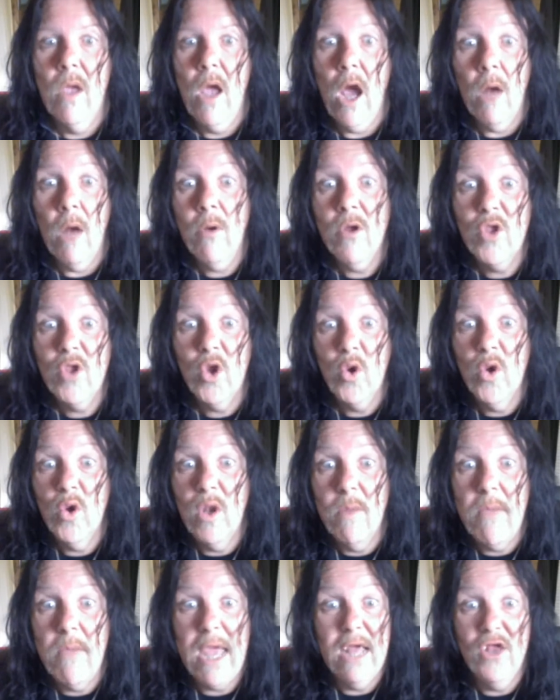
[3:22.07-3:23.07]
I'm not
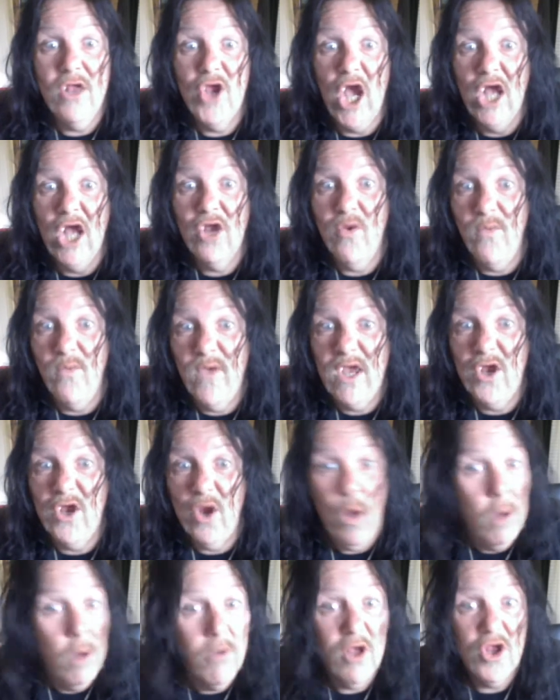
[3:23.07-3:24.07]
talking about a change of
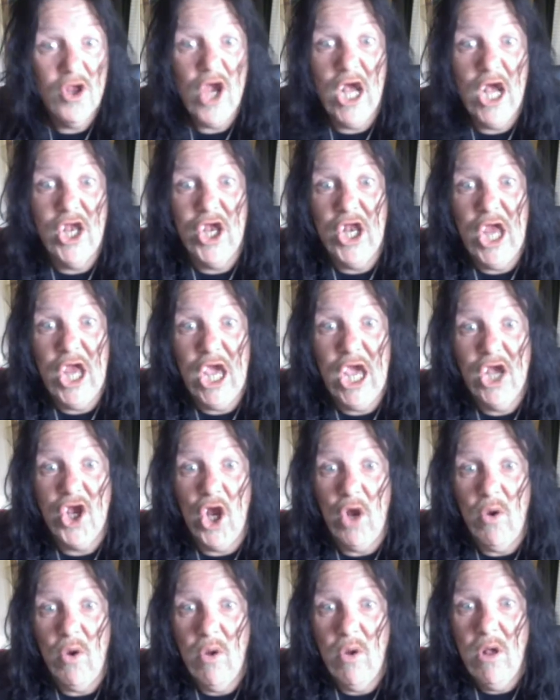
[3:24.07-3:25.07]
issue. I'm not changing the
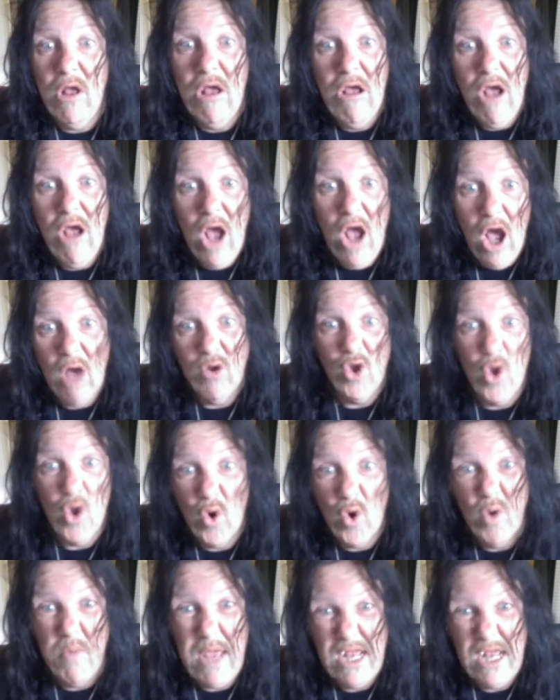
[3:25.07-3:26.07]
issue. I was
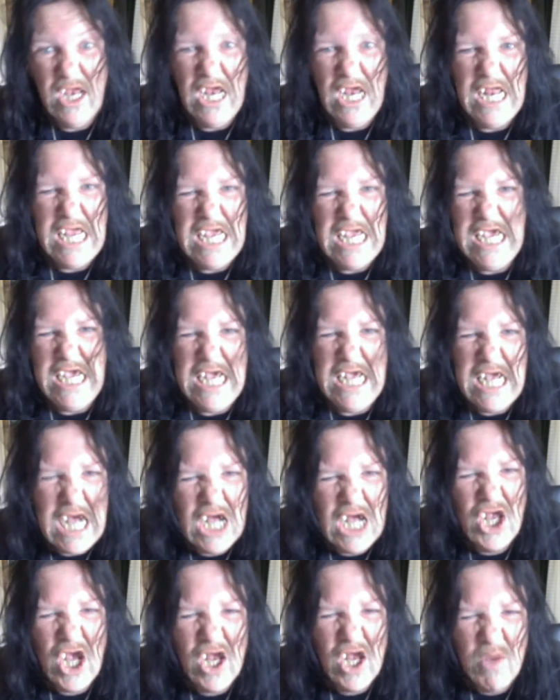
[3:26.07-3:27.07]
talking about, I
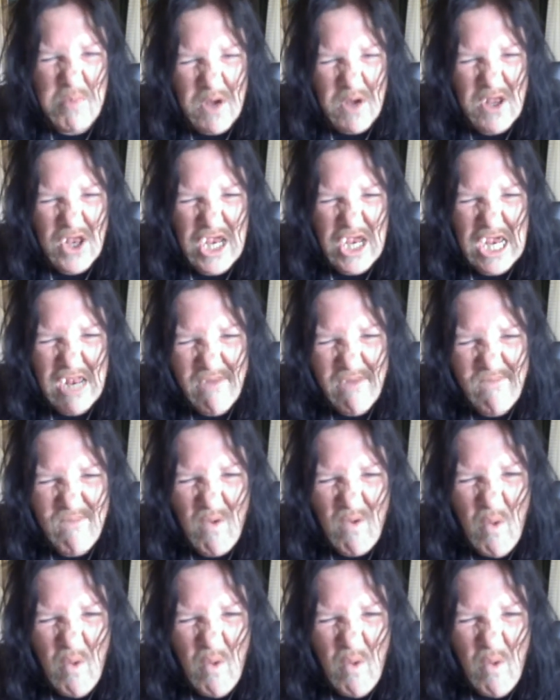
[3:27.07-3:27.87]
changed my gender.